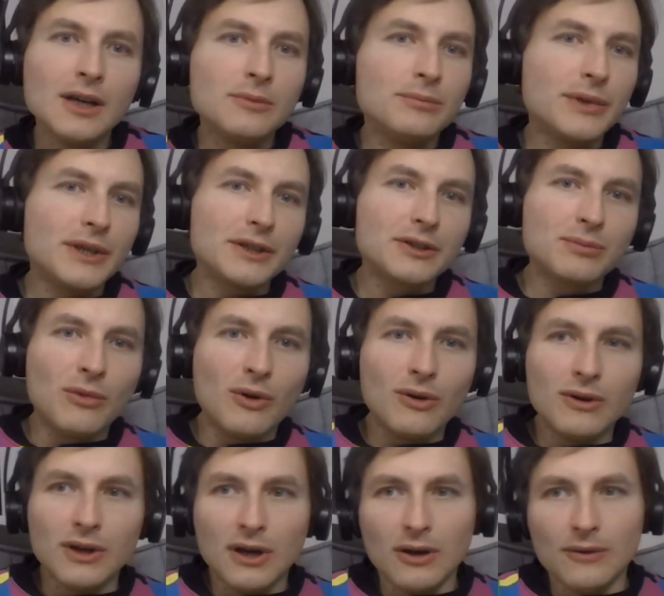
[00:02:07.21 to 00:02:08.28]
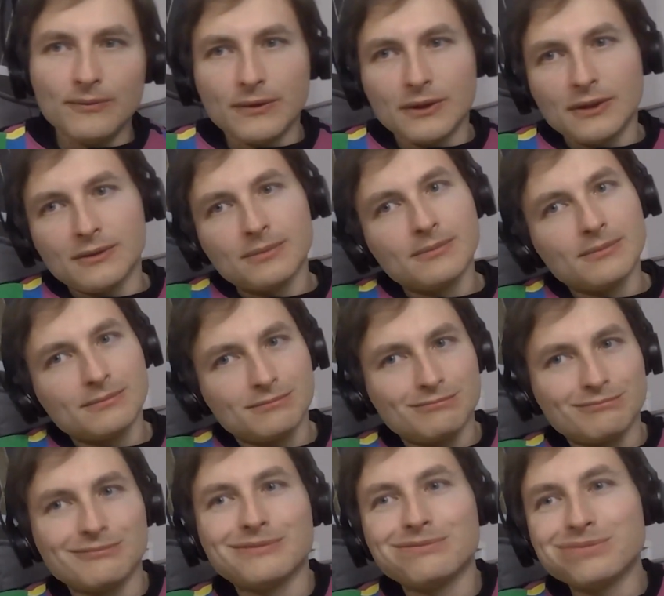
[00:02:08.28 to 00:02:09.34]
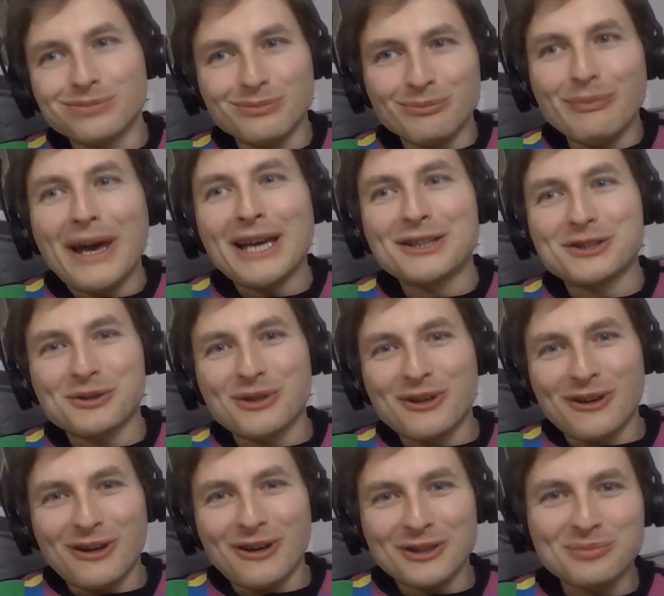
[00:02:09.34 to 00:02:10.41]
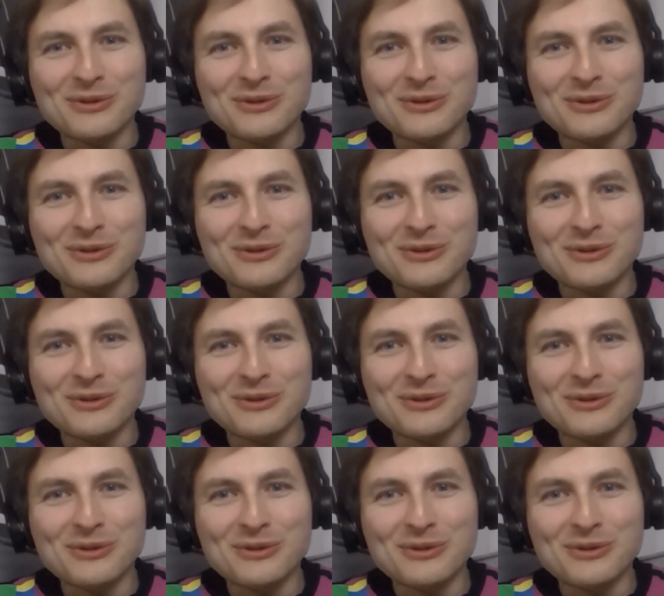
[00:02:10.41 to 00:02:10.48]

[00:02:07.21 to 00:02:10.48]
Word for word: be it more on the major card